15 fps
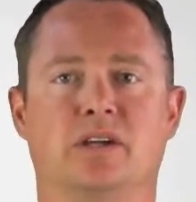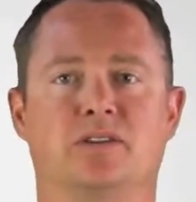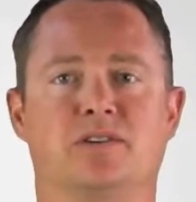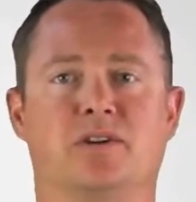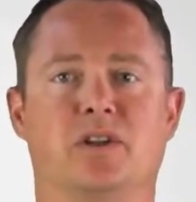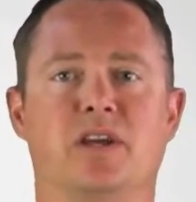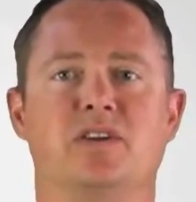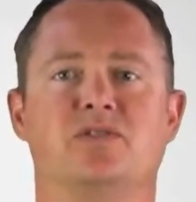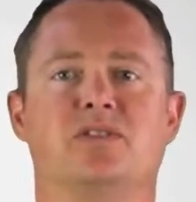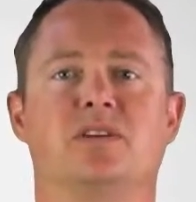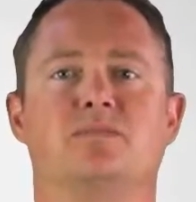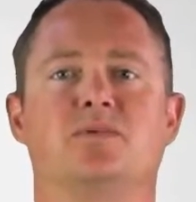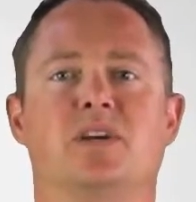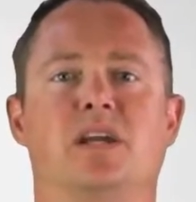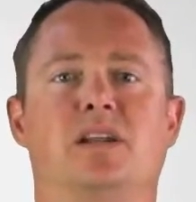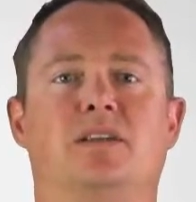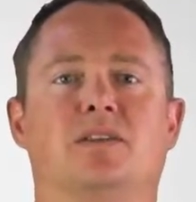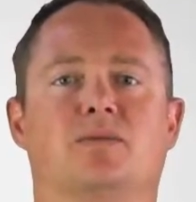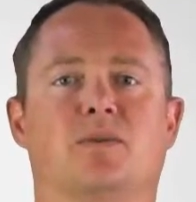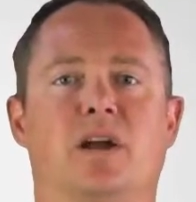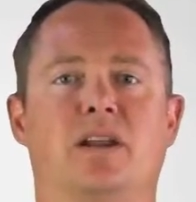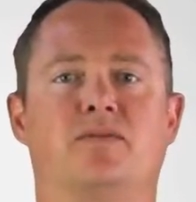Delays in obtaining the
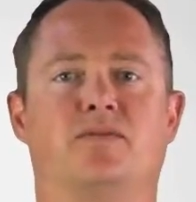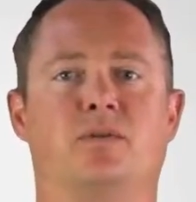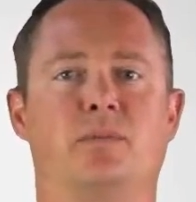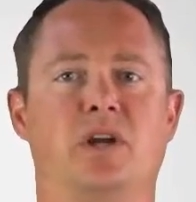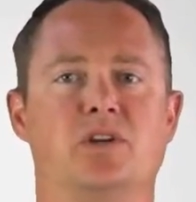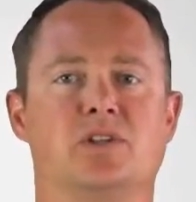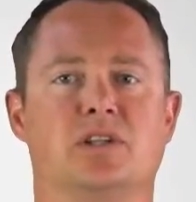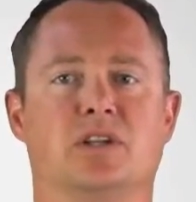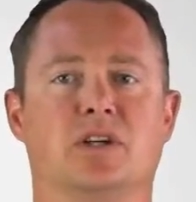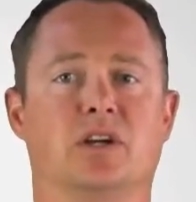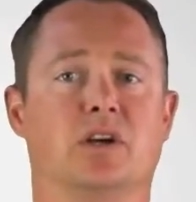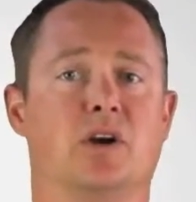right information can